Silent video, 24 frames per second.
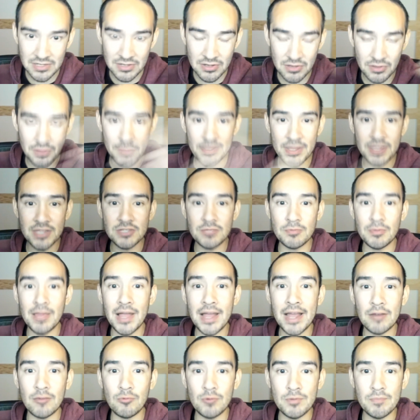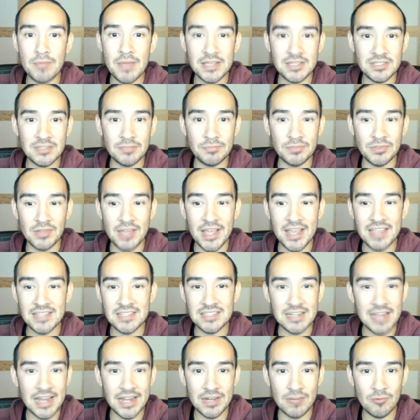you know, the pitch black would mess up the lanes
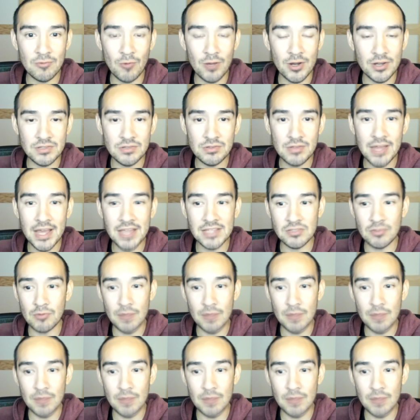and I didn't want to do that.